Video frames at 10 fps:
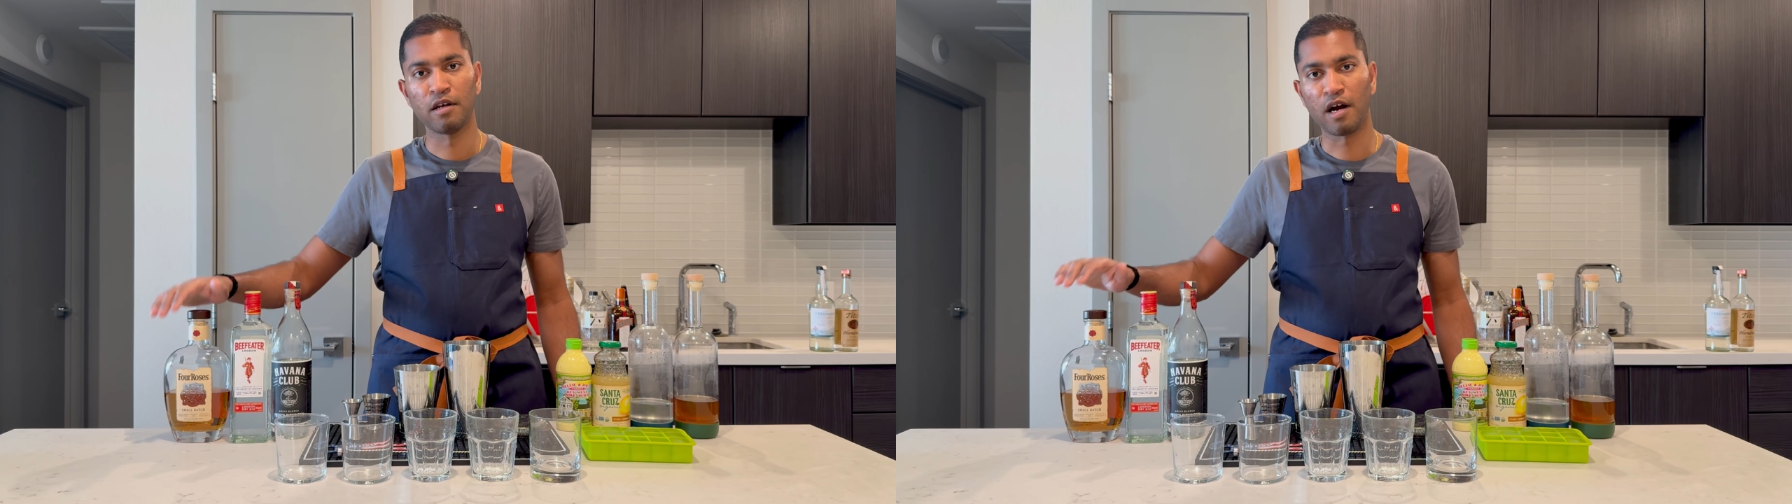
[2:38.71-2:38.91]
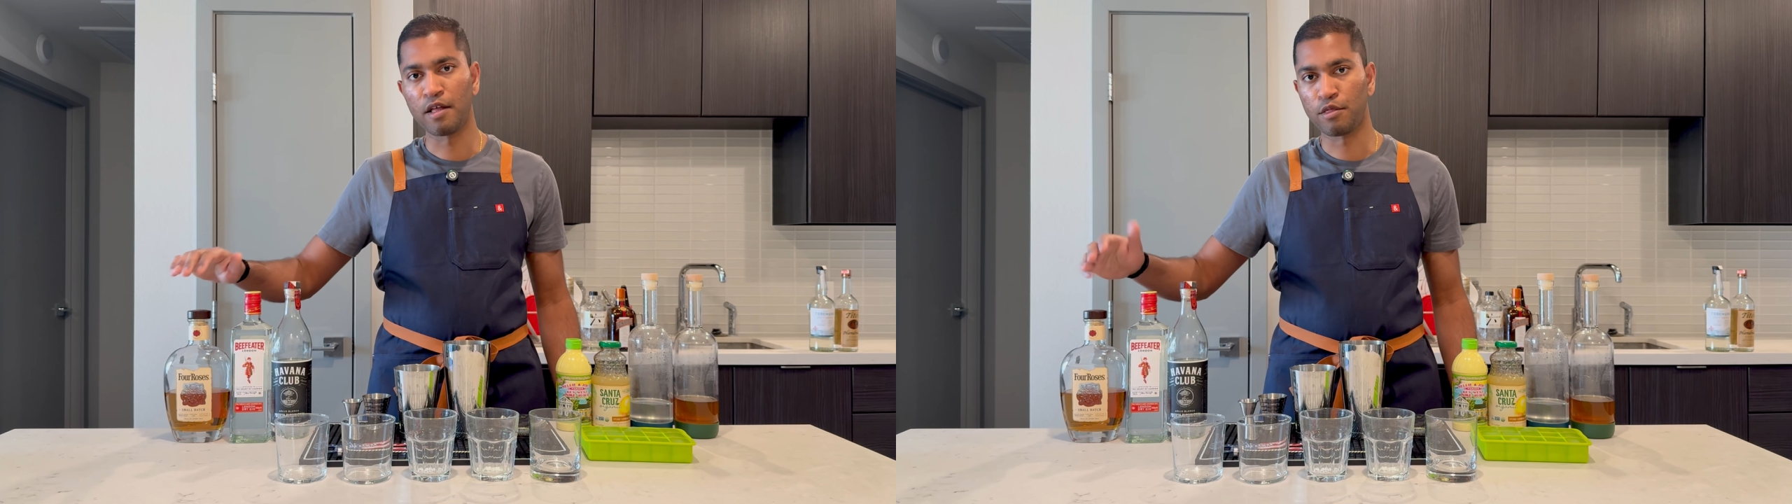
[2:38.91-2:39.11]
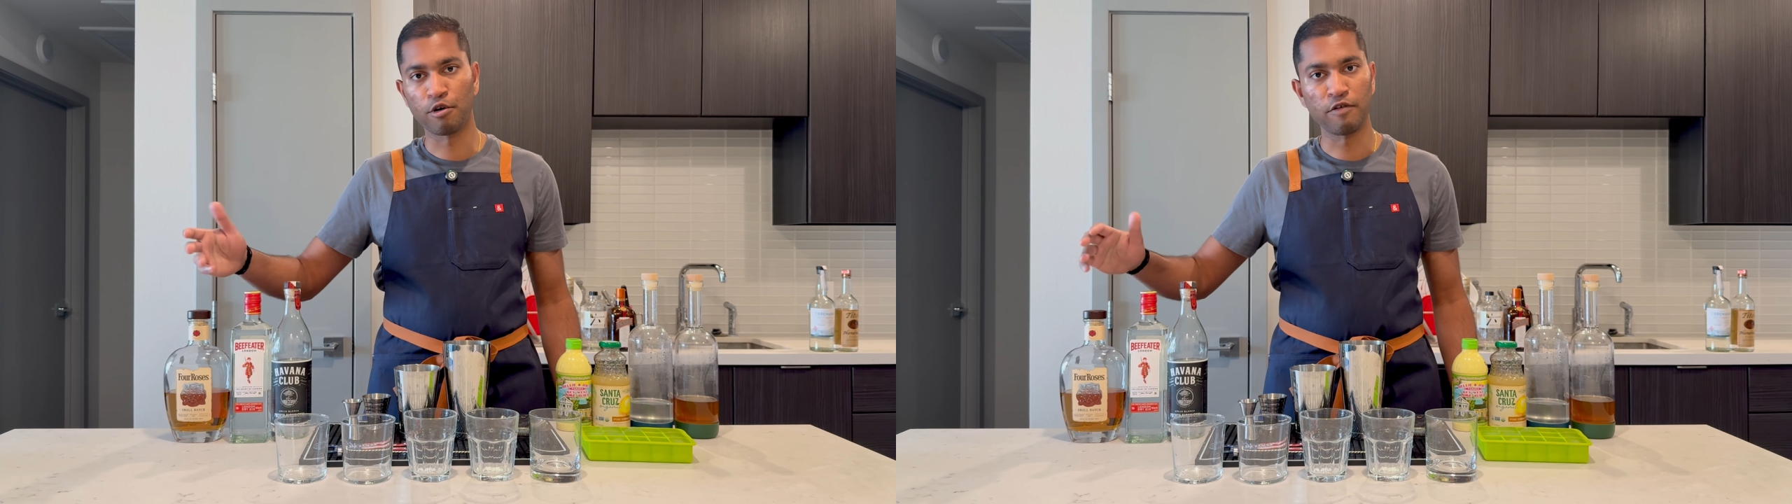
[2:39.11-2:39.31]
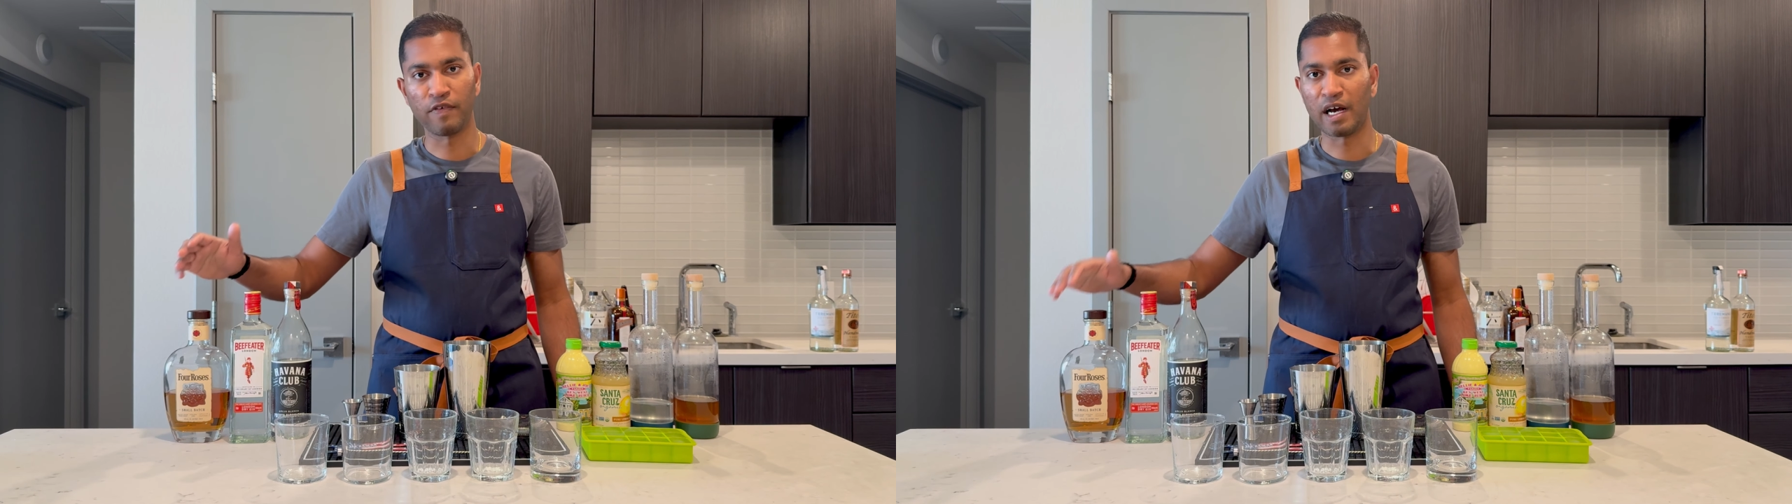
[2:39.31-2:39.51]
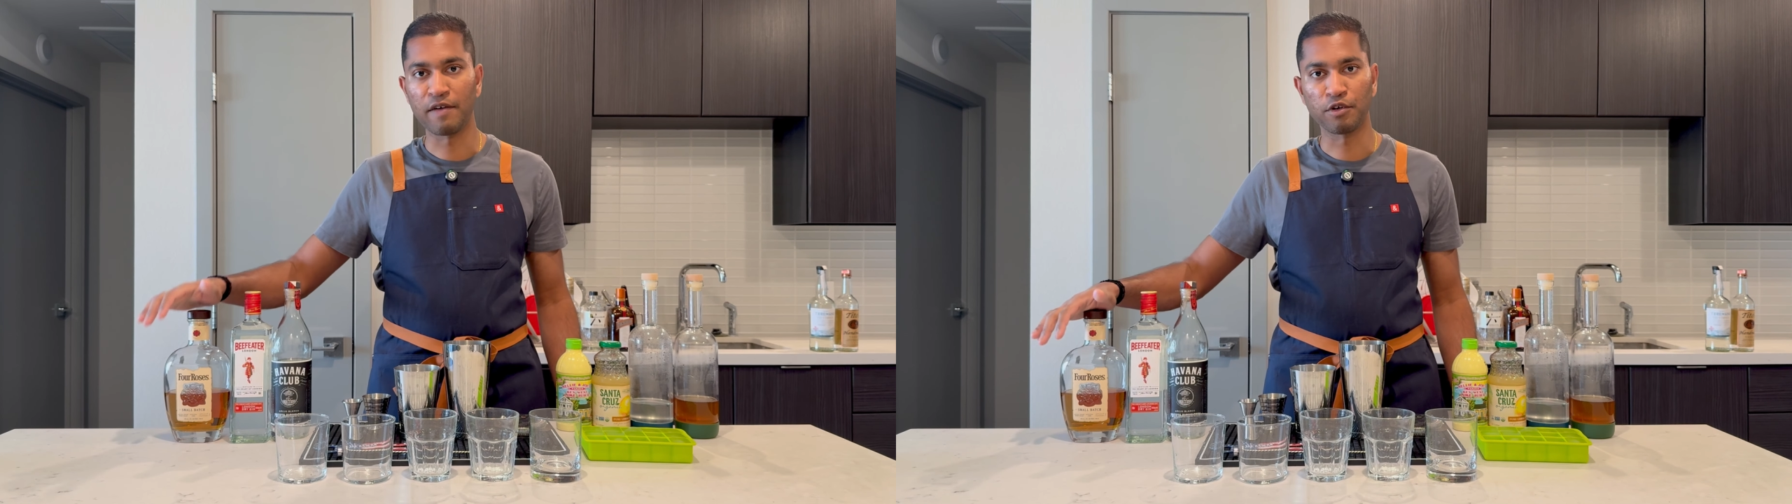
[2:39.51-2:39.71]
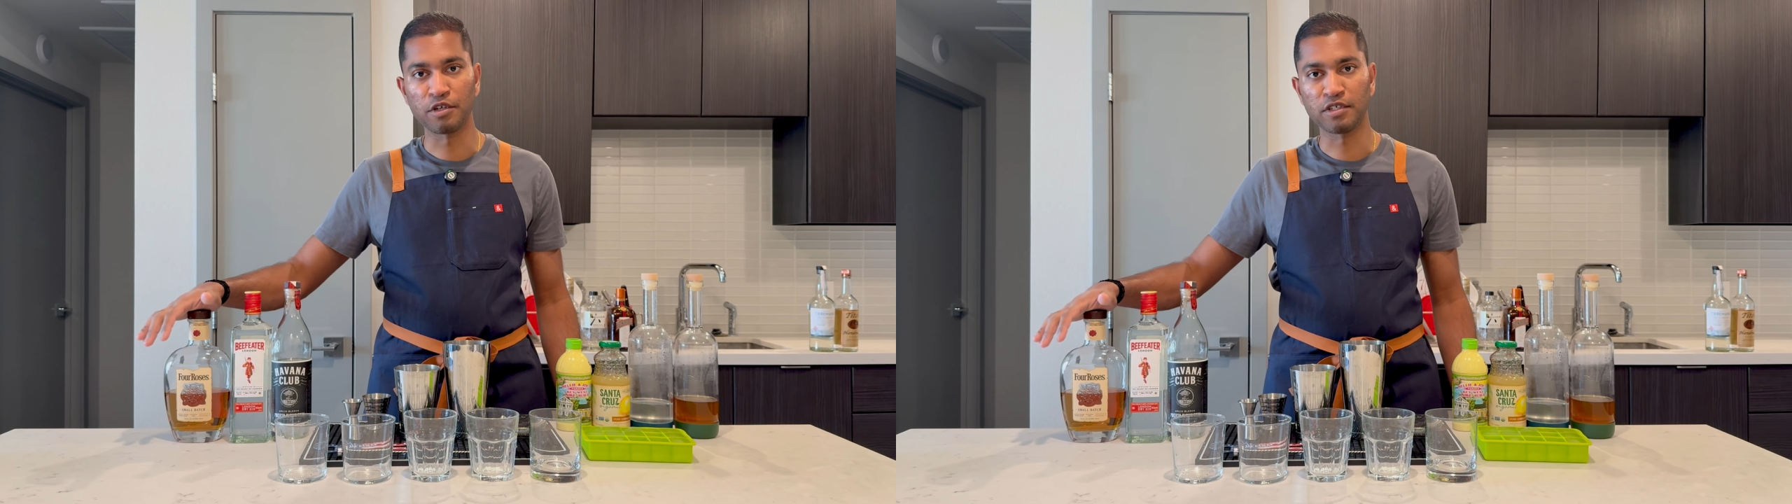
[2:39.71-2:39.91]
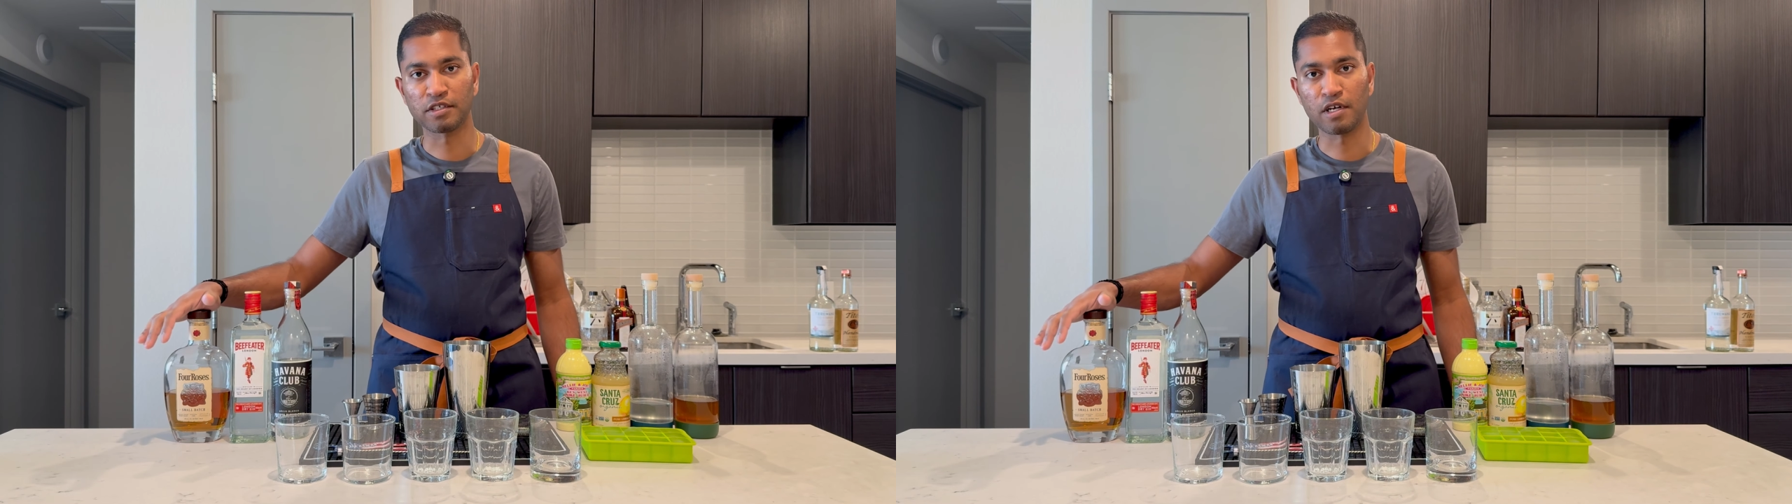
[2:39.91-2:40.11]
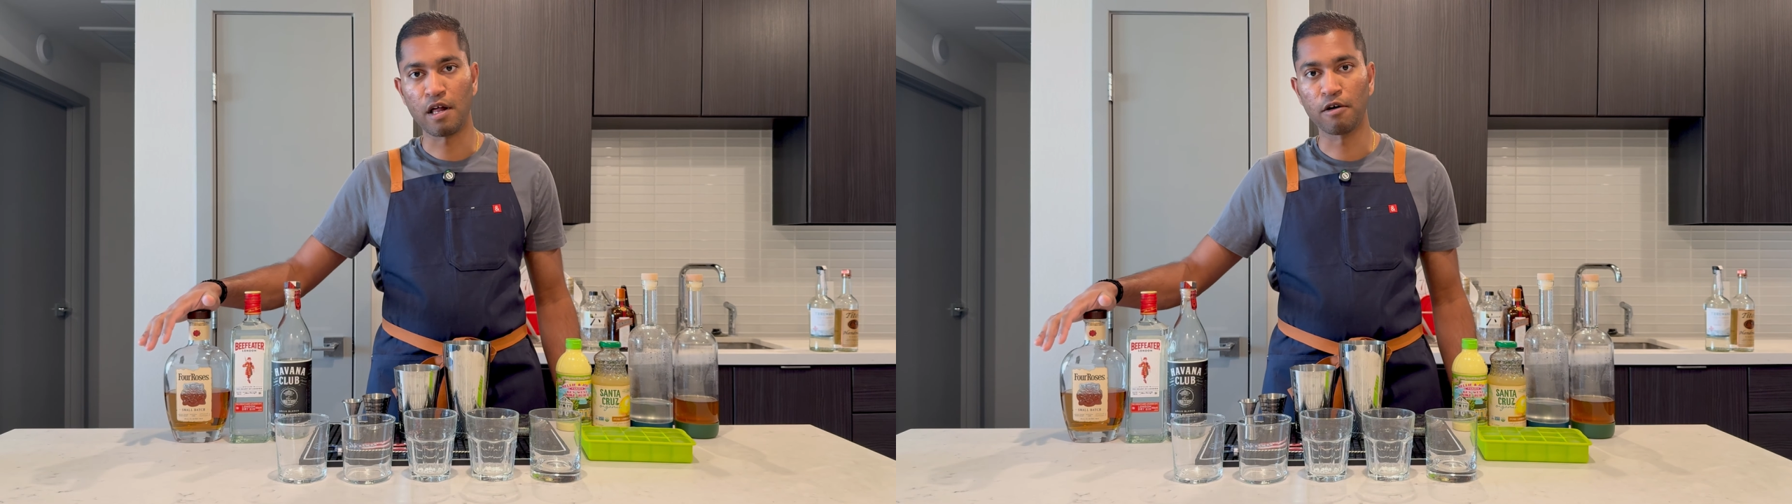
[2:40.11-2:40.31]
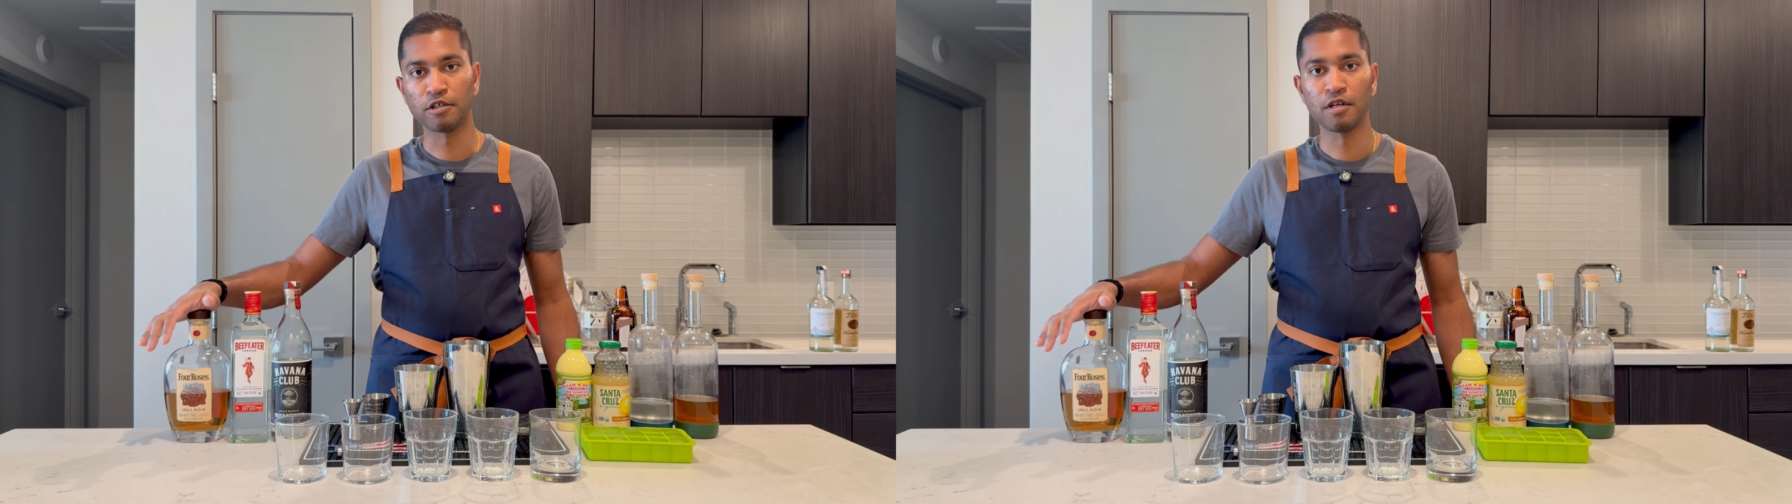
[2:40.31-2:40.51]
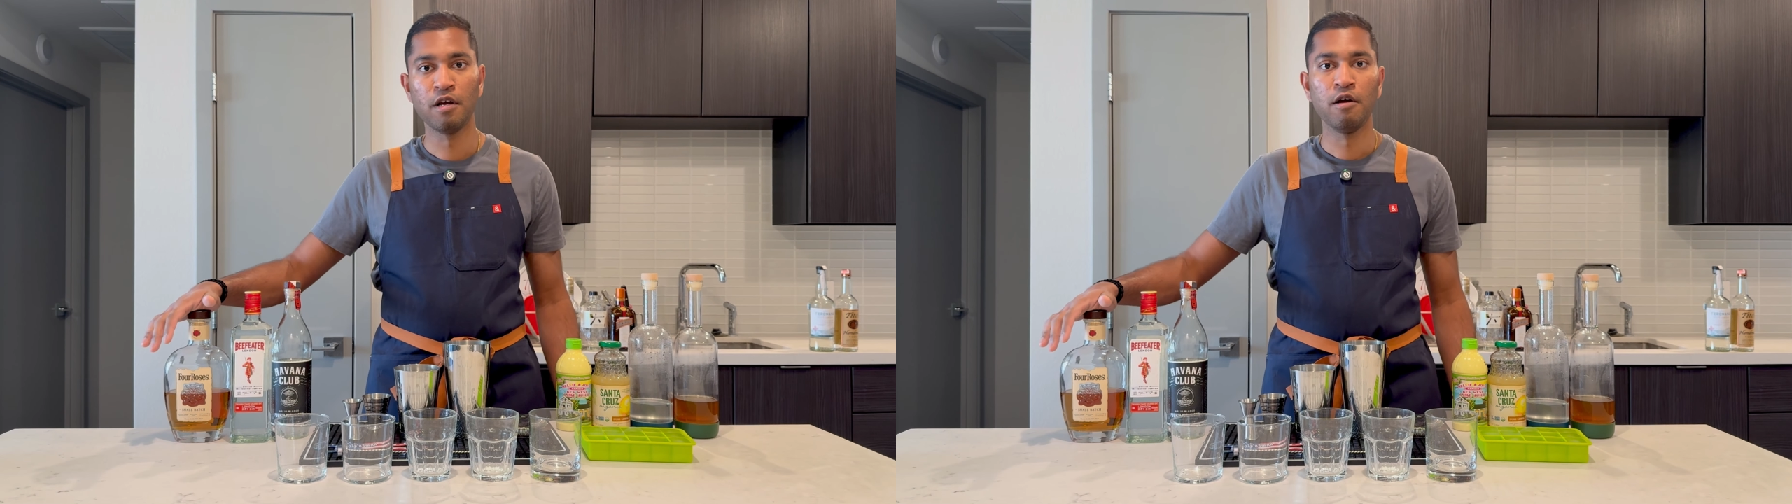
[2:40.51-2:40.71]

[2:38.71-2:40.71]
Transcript: $35, $36.